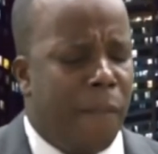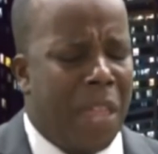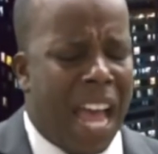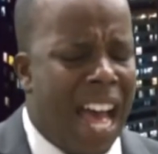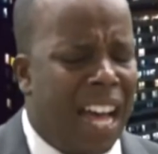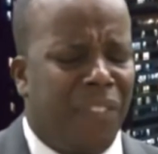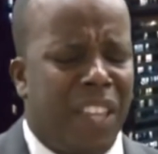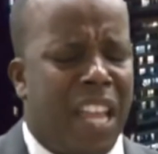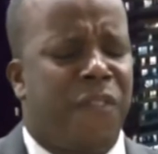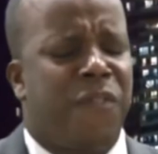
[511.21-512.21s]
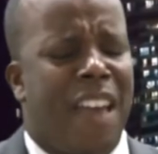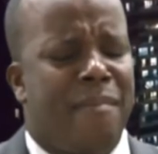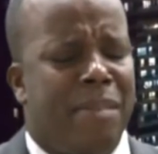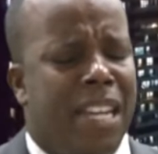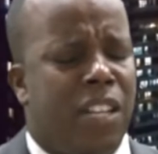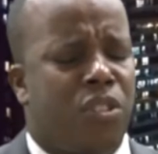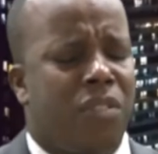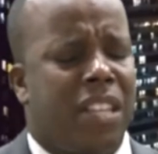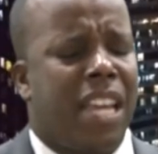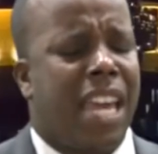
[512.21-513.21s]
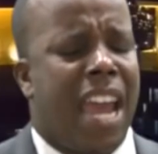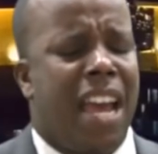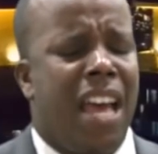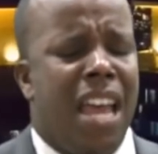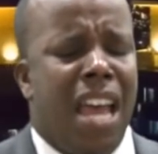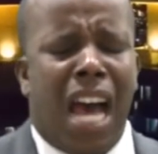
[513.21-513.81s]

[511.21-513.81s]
they have their family to take care.